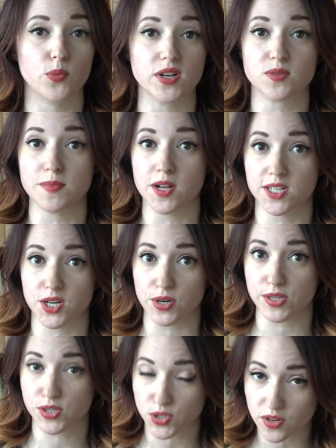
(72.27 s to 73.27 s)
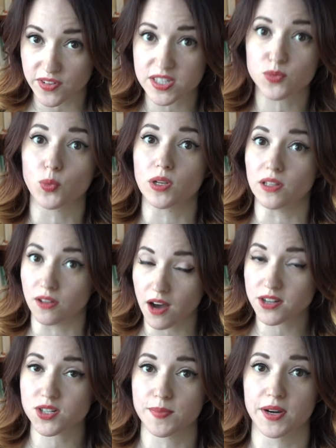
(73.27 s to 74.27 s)
which military service would
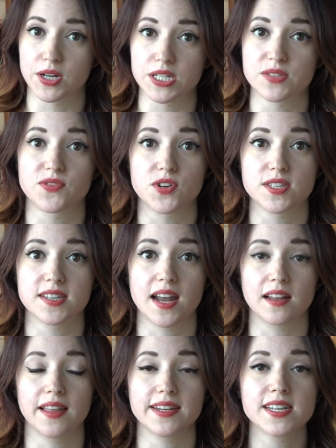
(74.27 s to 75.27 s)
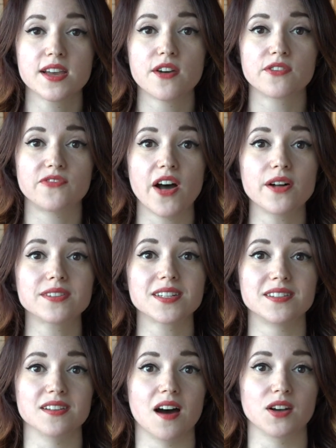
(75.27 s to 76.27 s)
launch America's first satellite fell
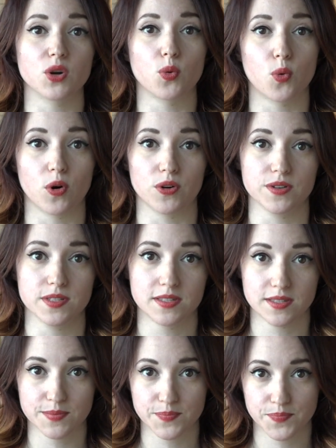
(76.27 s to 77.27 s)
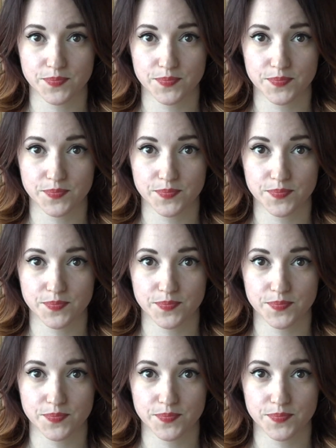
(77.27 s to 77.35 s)
to Don Quarles.